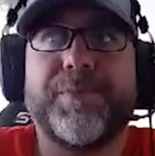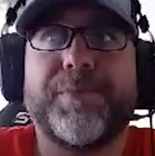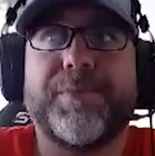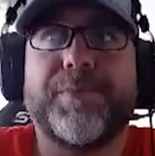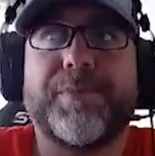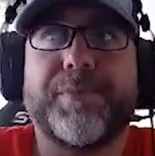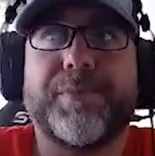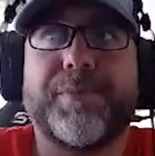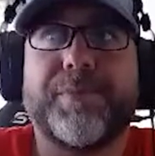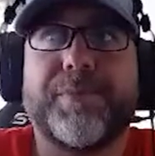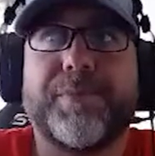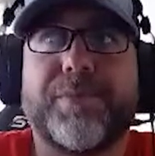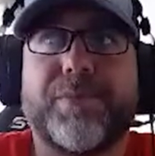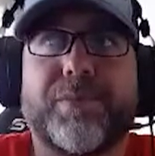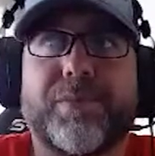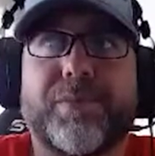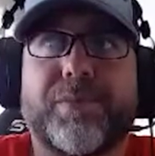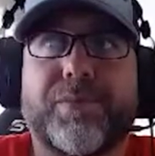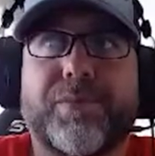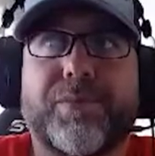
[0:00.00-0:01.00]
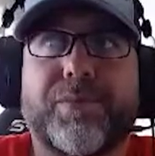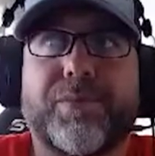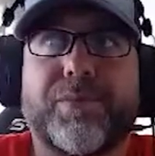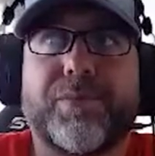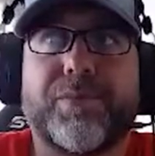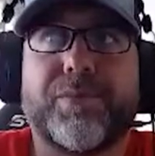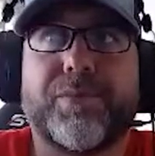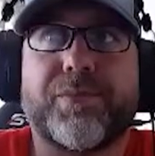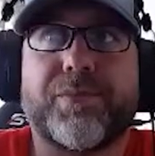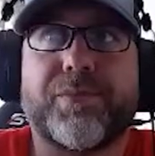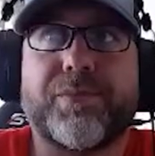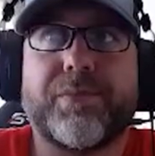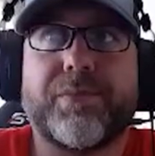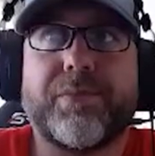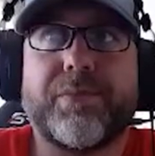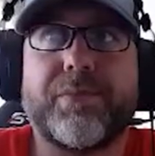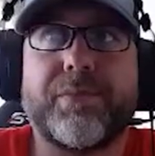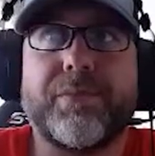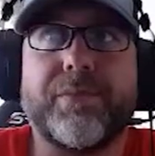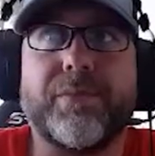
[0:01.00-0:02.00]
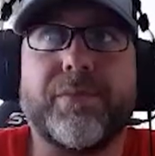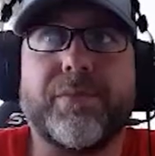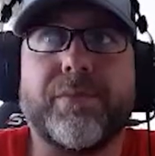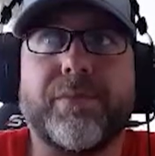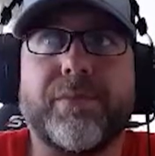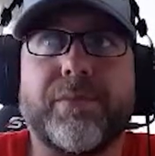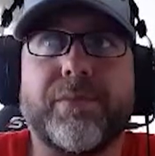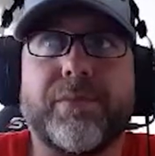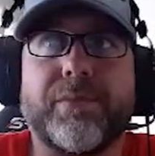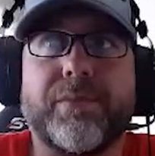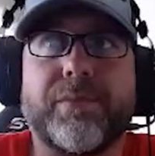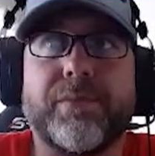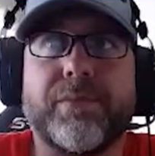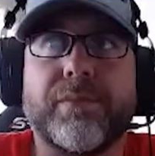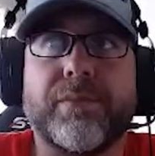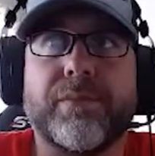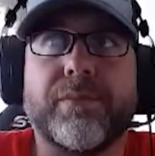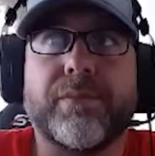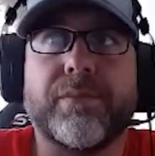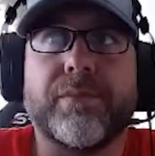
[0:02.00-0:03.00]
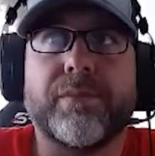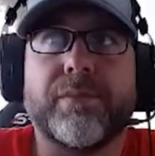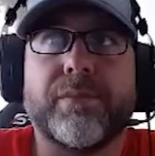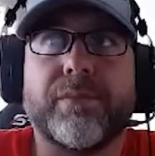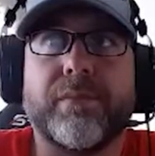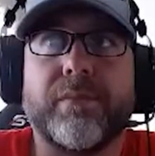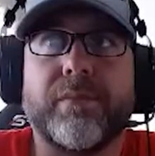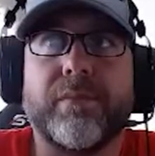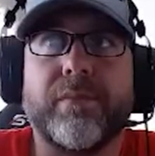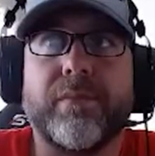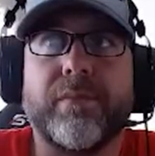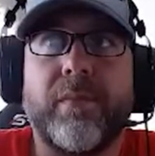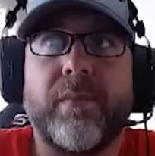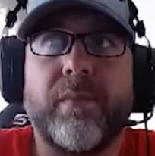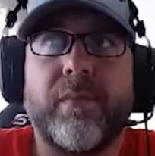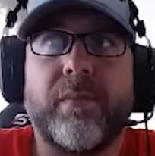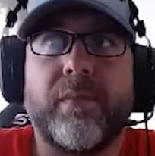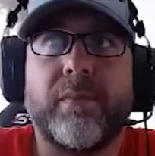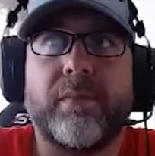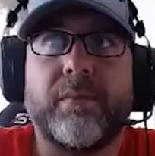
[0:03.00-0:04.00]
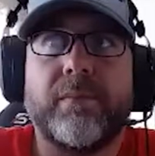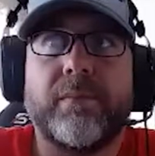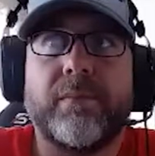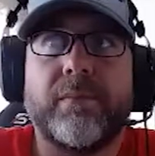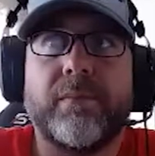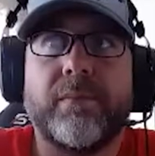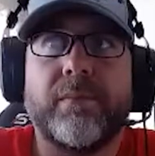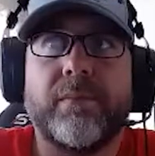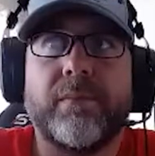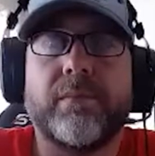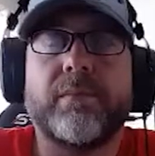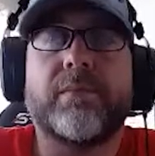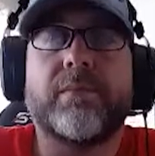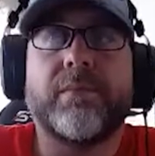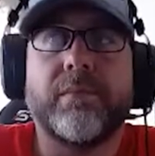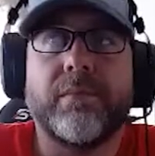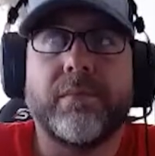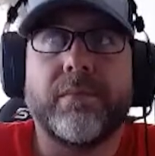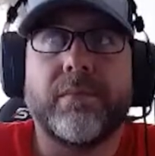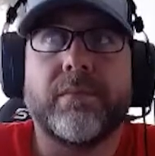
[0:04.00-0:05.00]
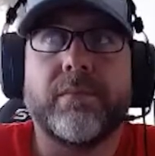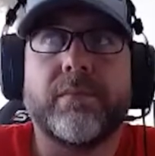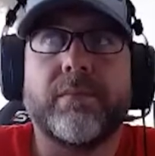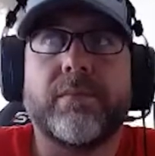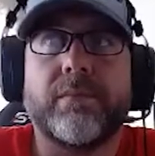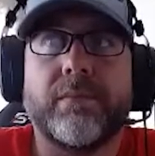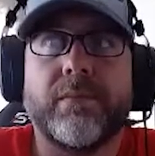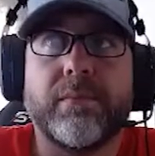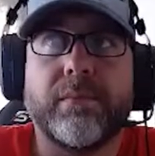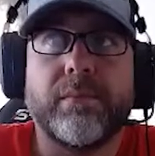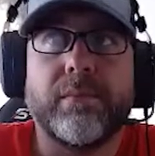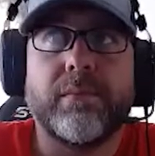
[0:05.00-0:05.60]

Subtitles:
No words are spoken by the person on screen.